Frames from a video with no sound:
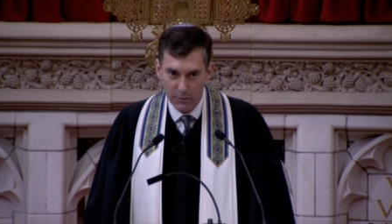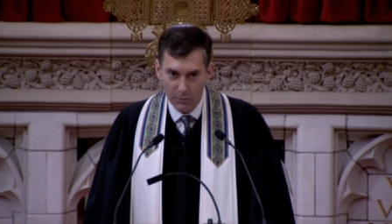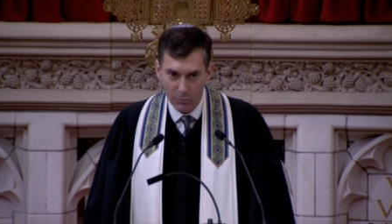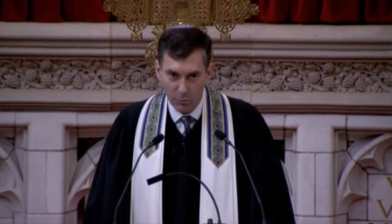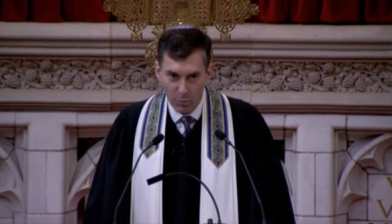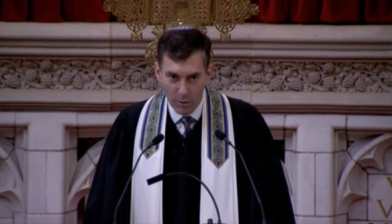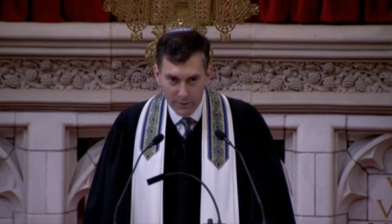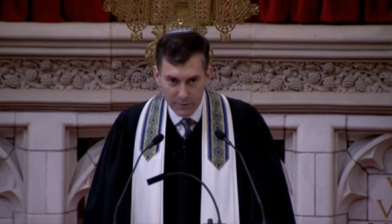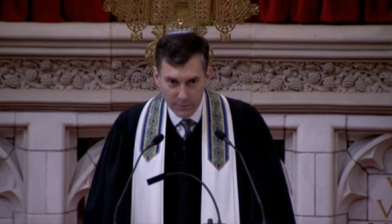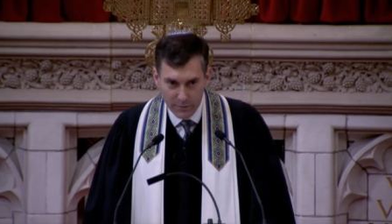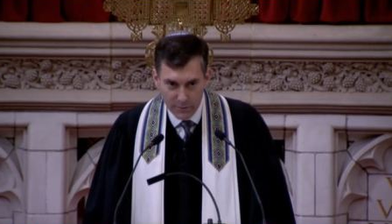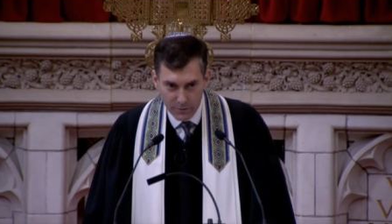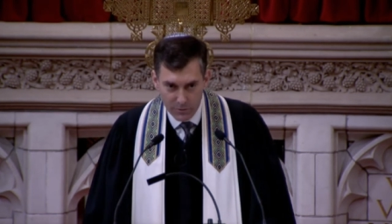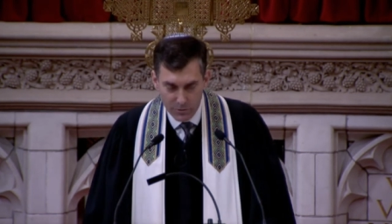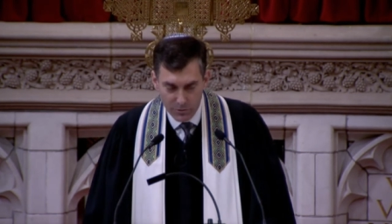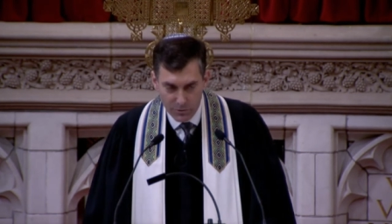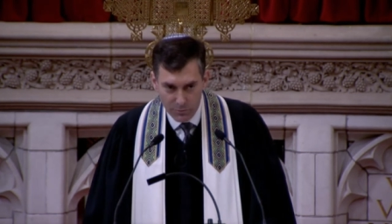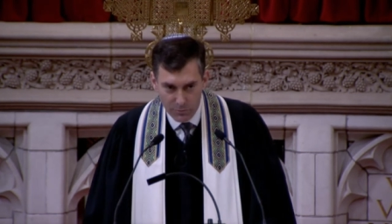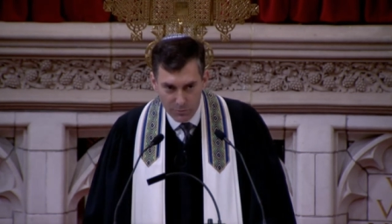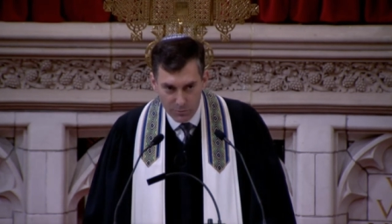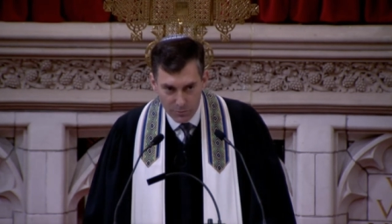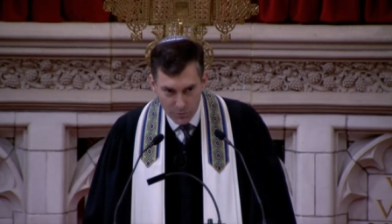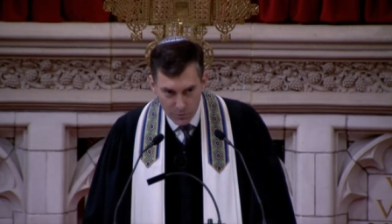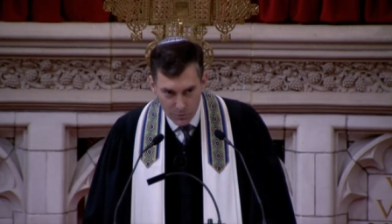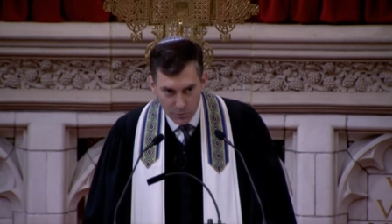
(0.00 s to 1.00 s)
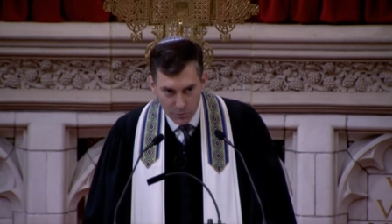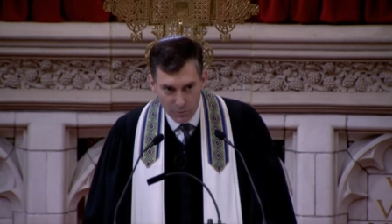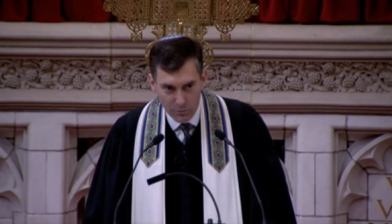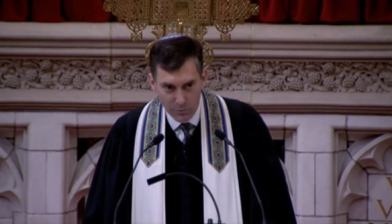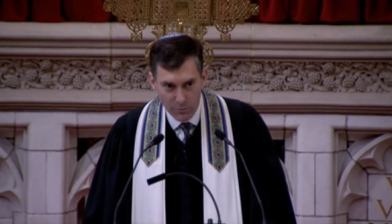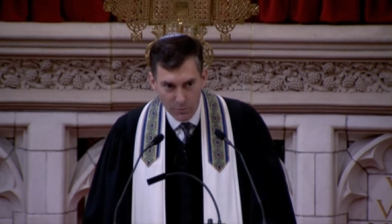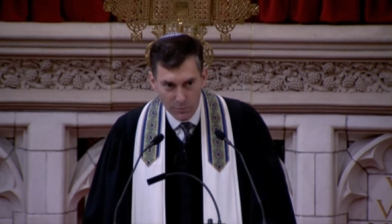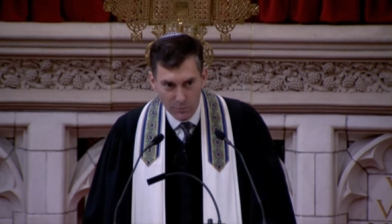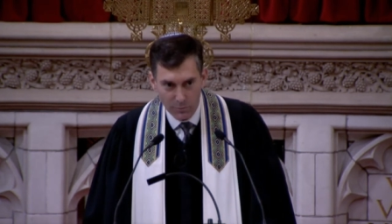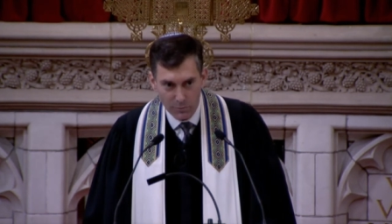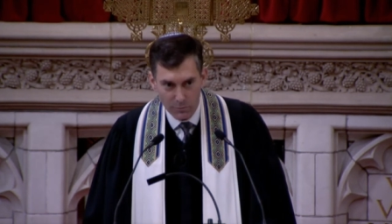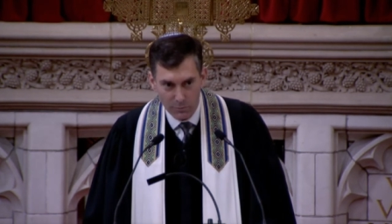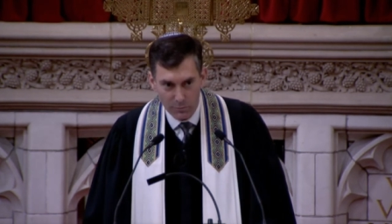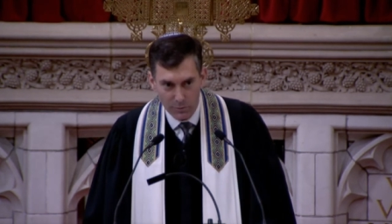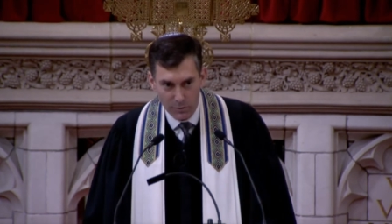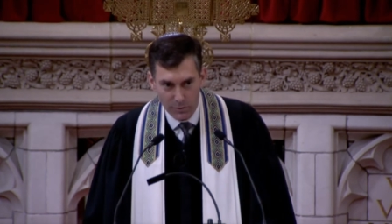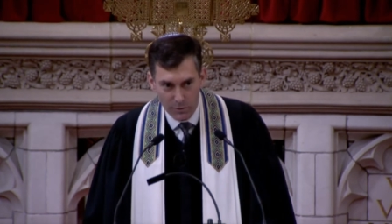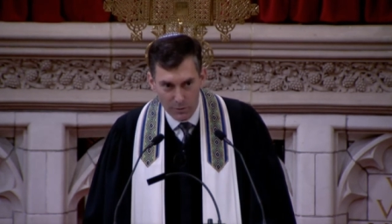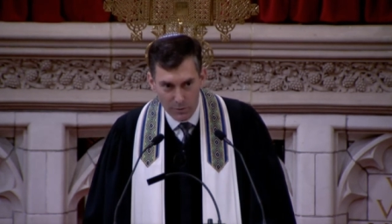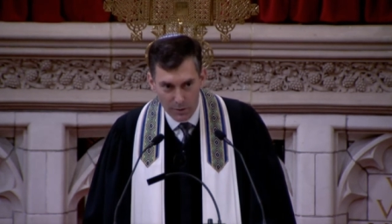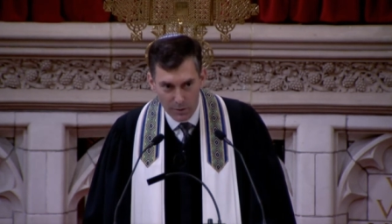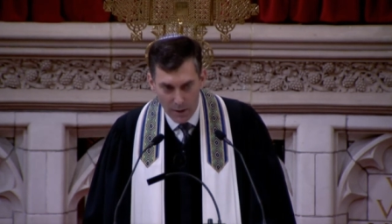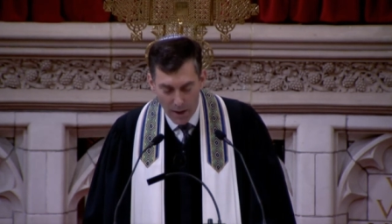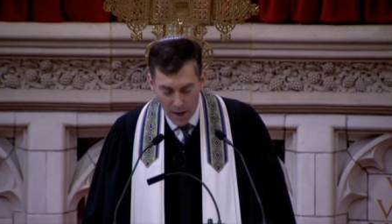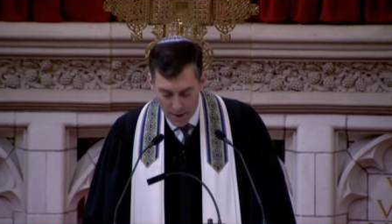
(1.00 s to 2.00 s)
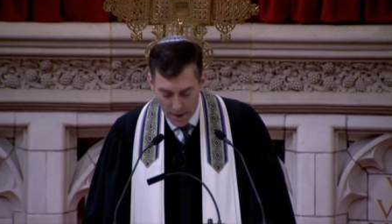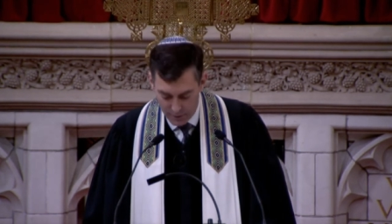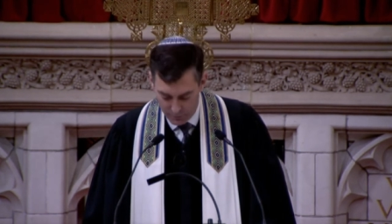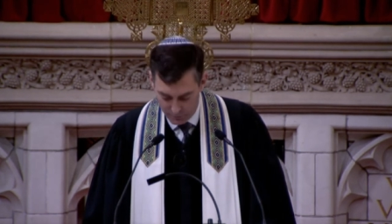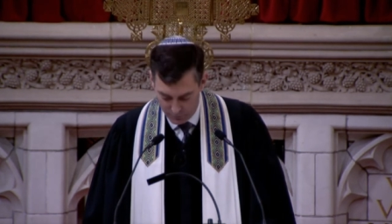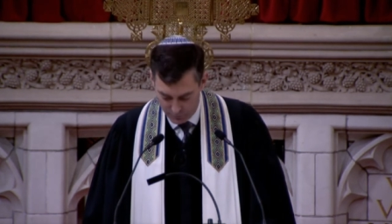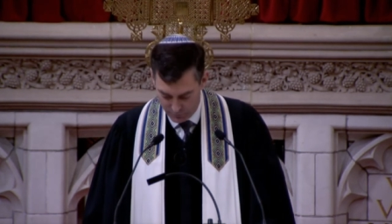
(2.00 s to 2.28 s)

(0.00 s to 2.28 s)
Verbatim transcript: What did you do with your life?